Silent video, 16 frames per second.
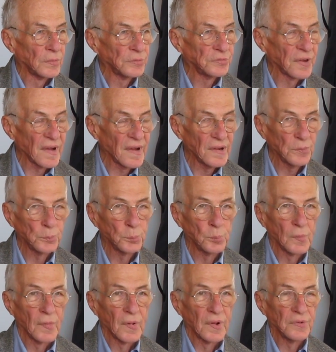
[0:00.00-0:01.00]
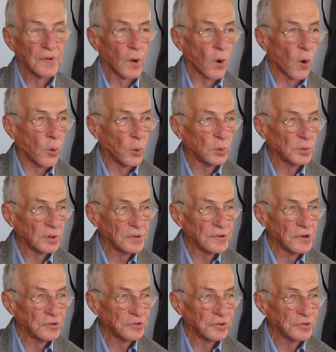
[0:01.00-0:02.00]
take their own
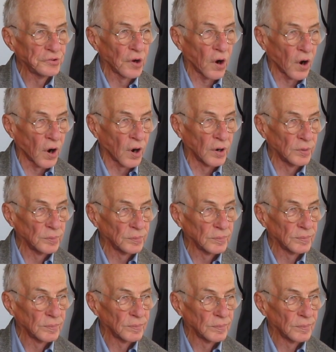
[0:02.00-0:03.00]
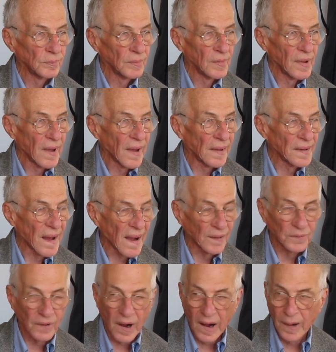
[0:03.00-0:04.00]
condition to heart and
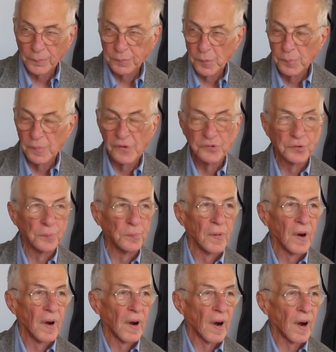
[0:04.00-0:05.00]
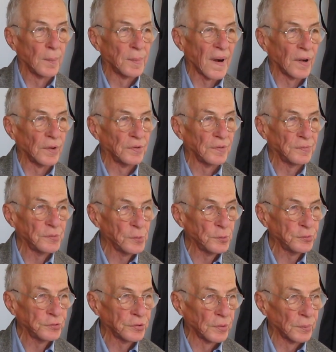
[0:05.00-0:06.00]
have optimism about the
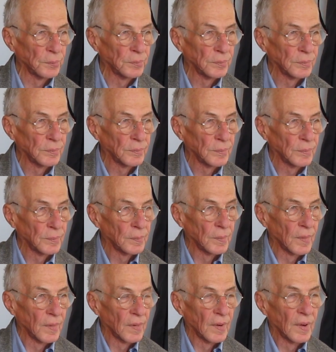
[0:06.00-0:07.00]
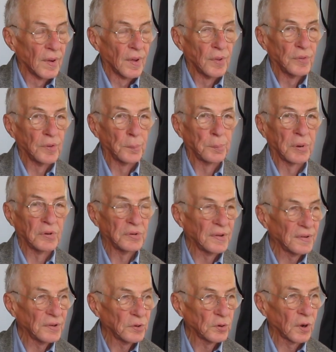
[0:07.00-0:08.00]
future, the
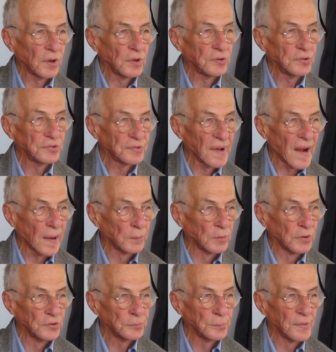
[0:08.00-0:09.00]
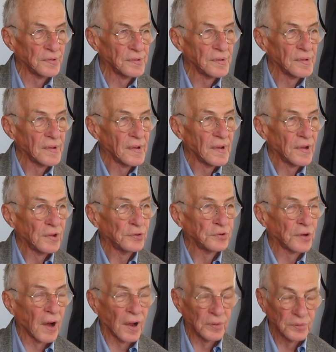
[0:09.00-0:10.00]
political establishment
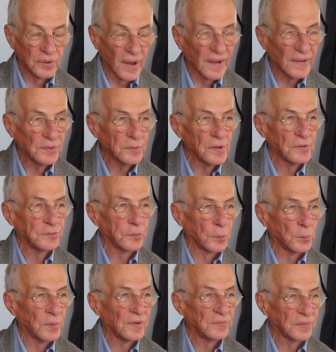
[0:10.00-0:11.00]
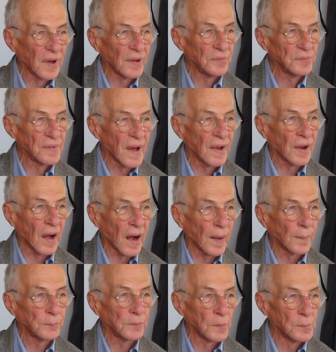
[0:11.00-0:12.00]
is unlikely to reflect that
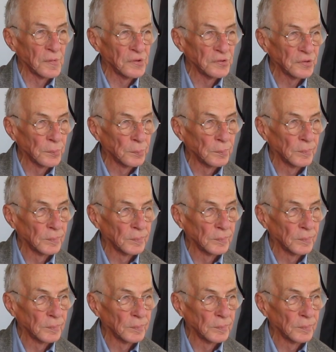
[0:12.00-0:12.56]
optimism.